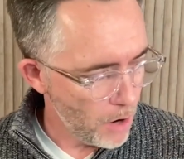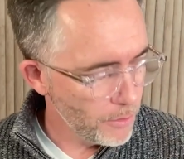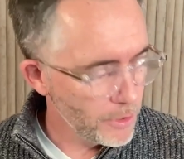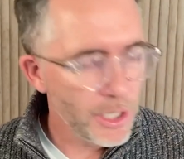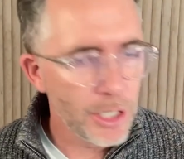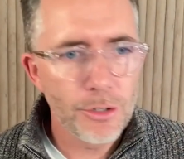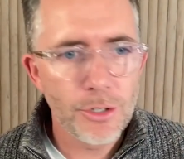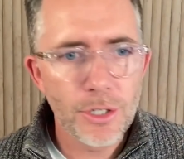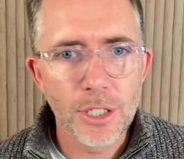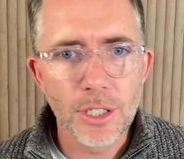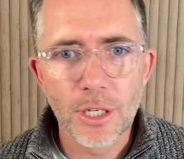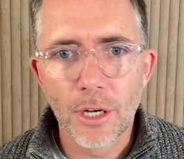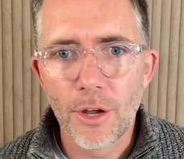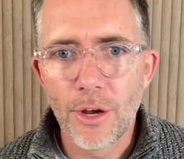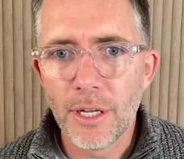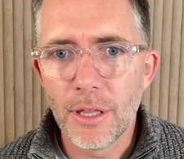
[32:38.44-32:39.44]
was interested to
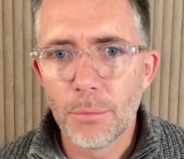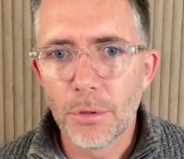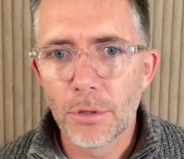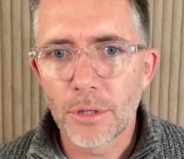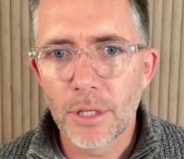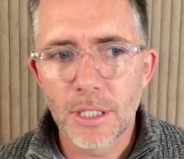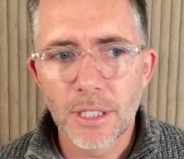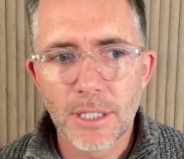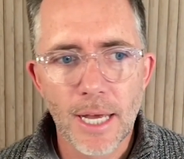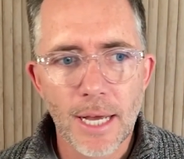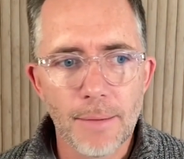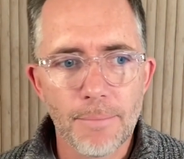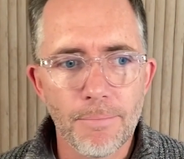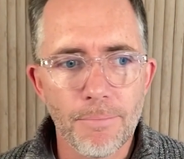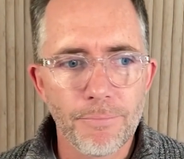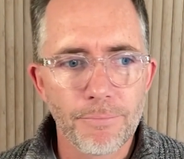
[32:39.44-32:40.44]
learn in the book
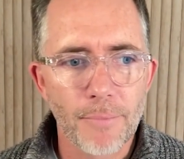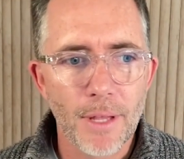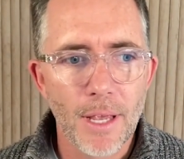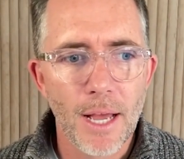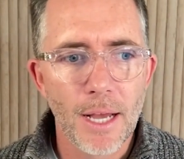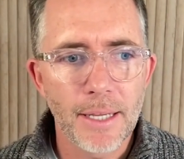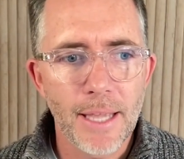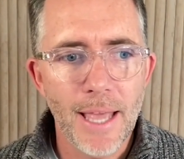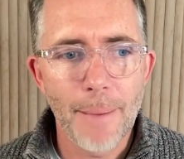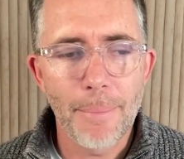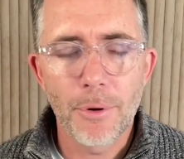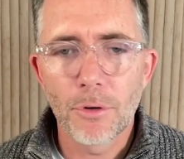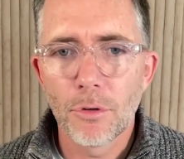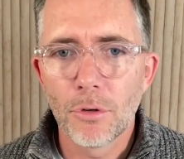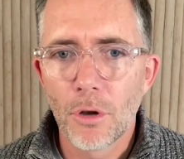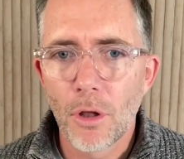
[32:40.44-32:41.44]
that
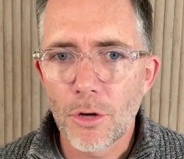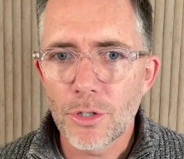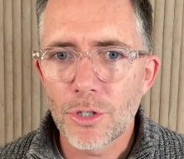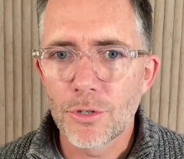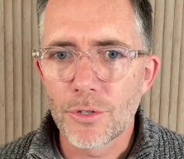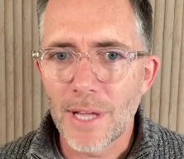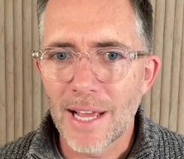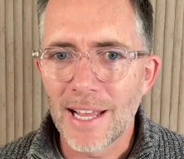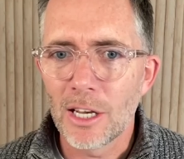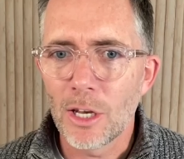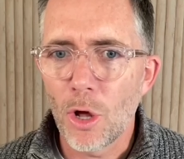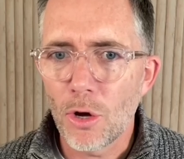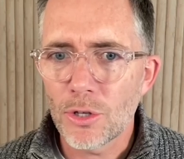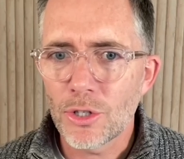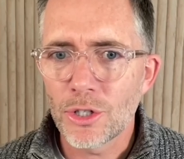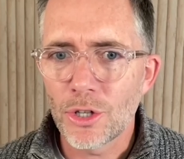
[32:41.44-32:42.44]
capital losses are
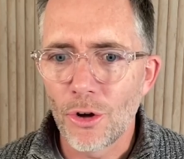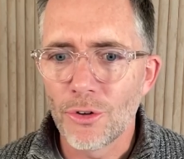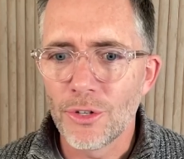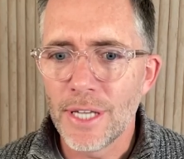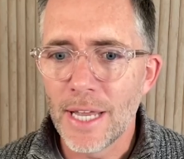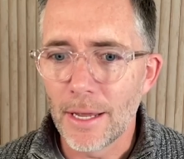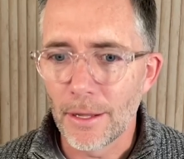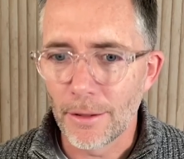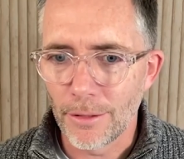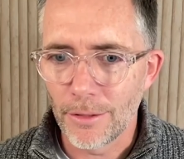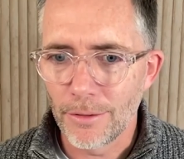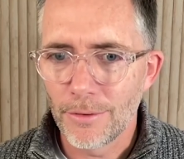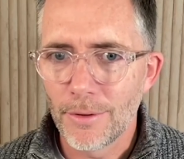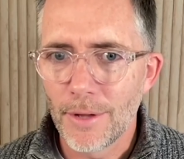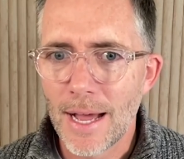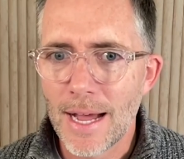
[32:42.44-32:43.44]
lost on death.
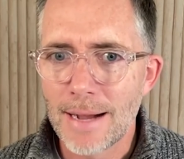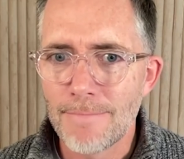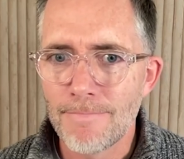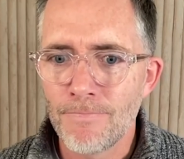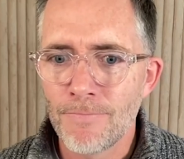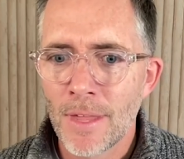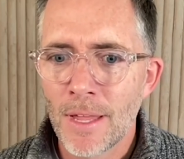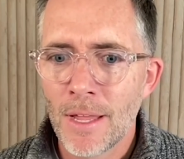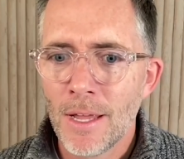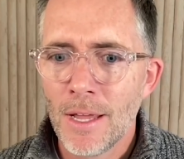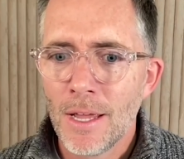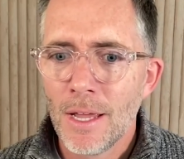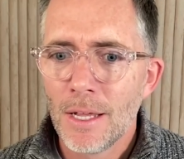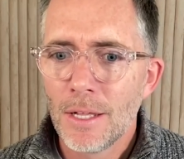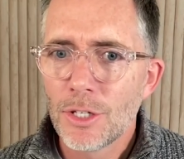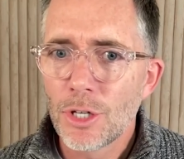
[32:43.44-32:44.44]

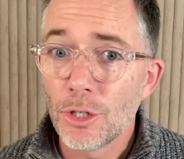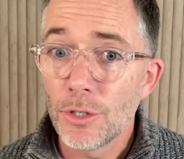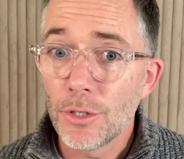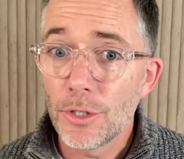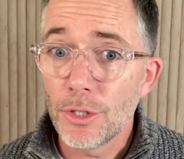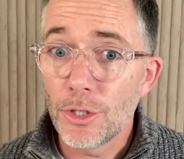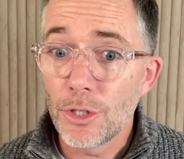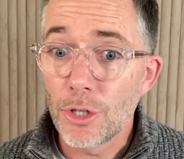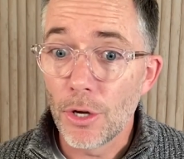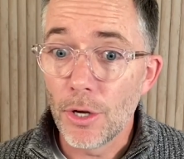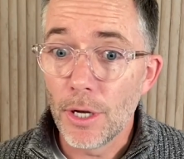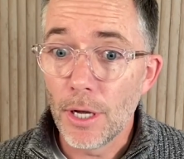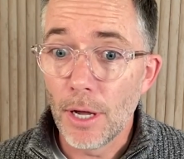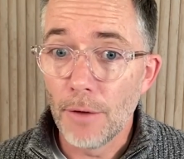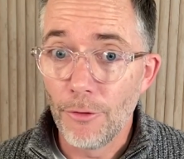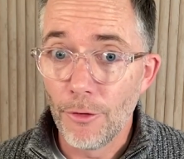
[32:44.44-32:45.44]
So
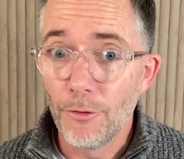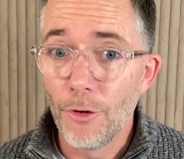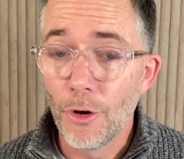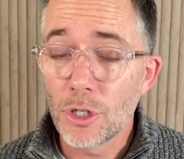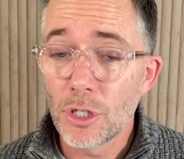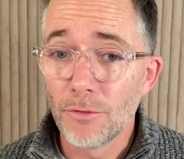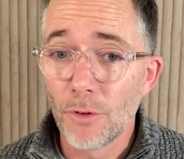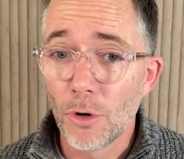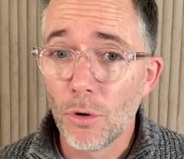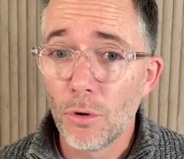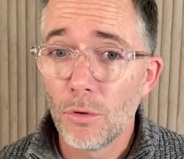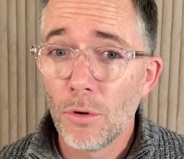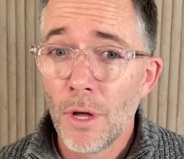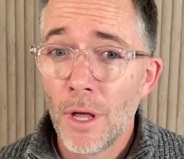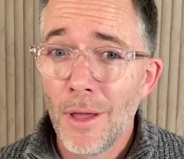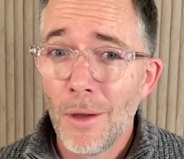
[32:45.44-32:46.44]
first of
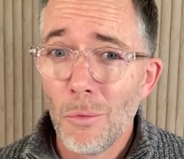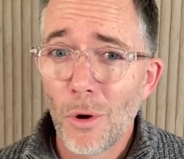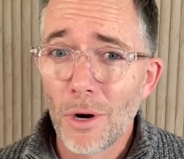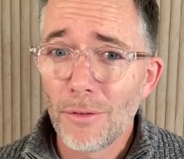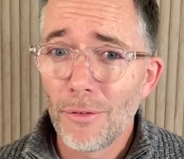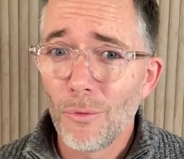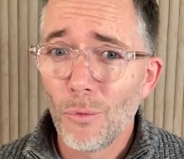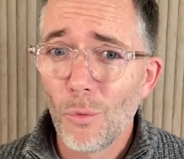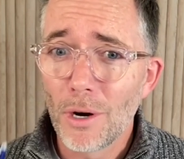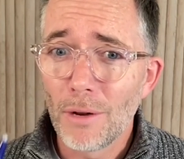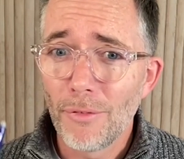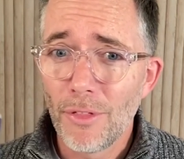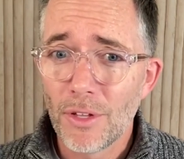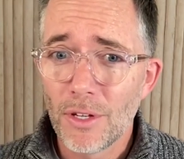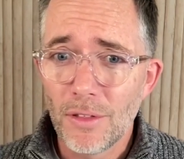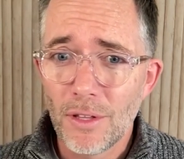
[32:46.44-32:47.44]
all, what if
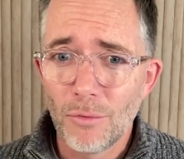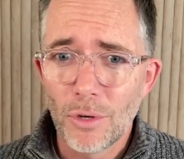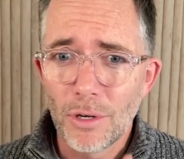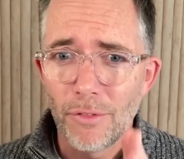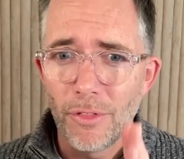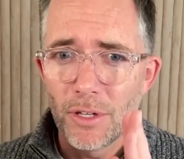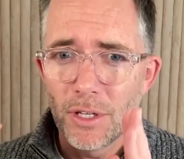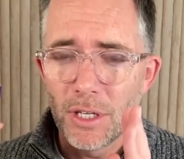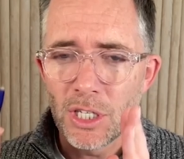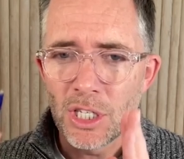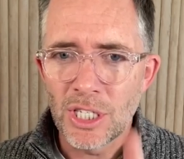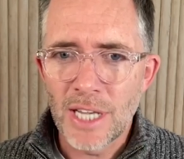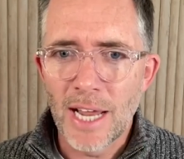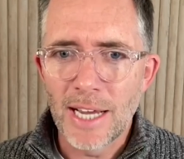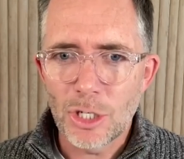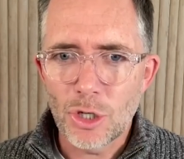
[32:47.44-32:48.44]
the
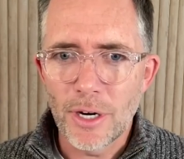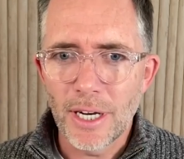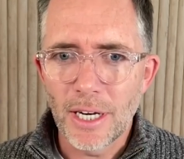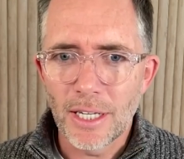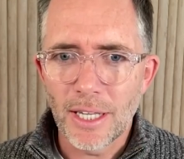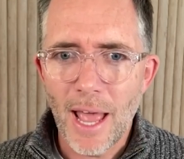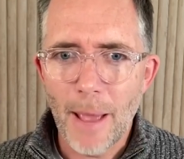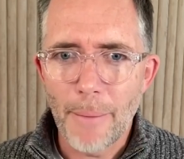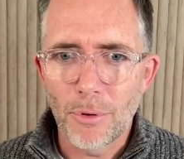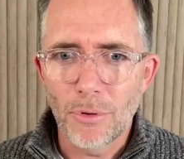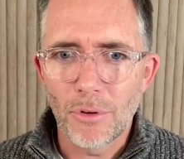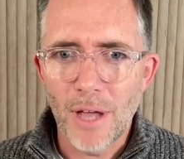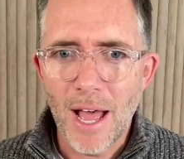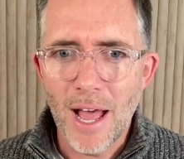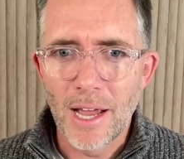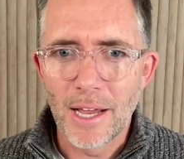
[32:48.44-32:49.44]
estate triggered a capital
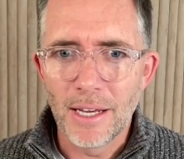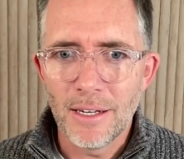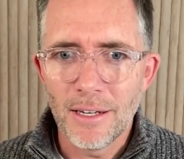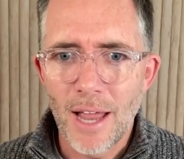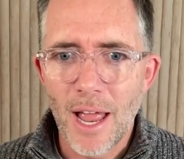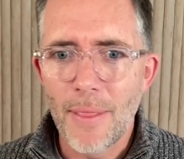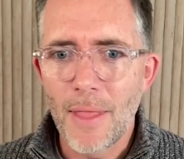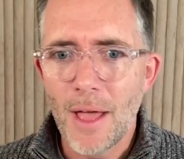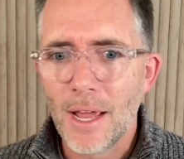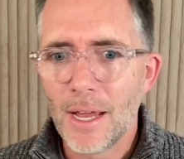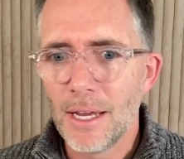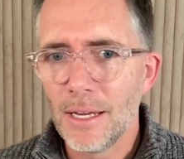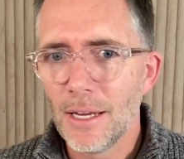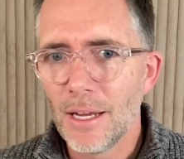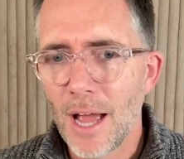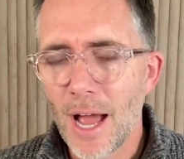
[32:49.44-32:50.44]
gain and
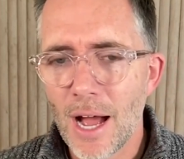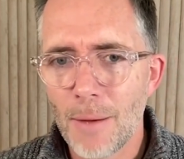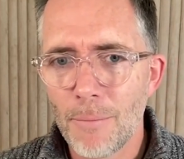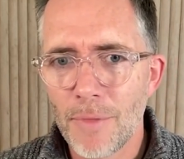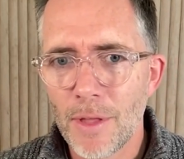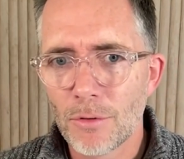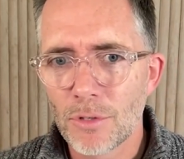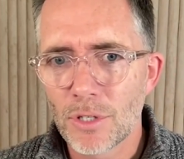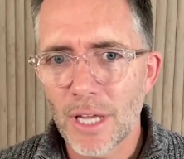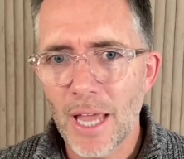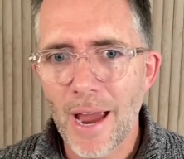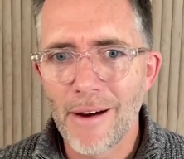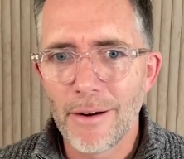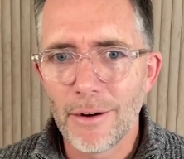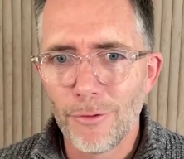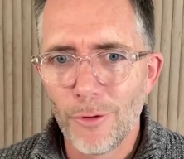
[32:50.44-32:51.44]
there was a
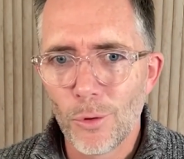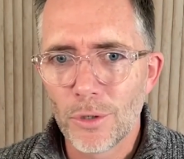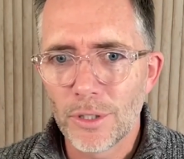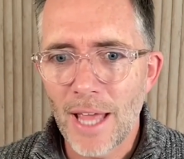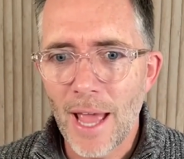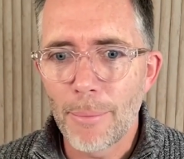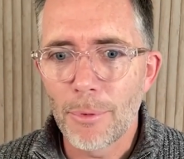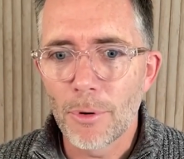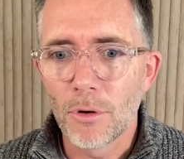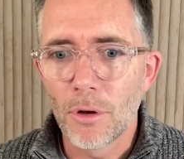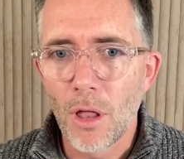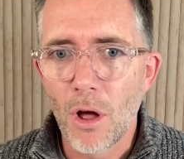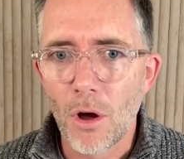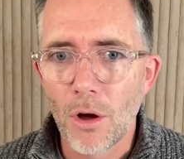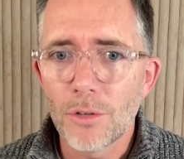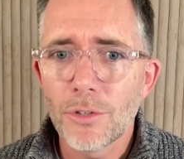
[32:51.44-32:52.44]
carried forward capital
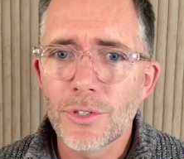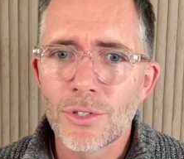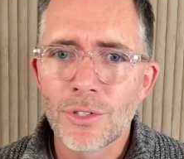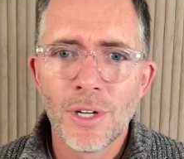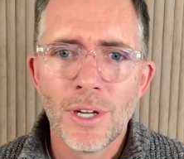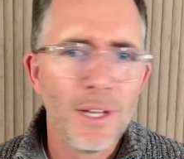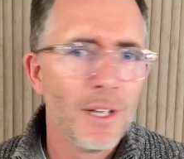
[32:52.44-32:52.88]
loss?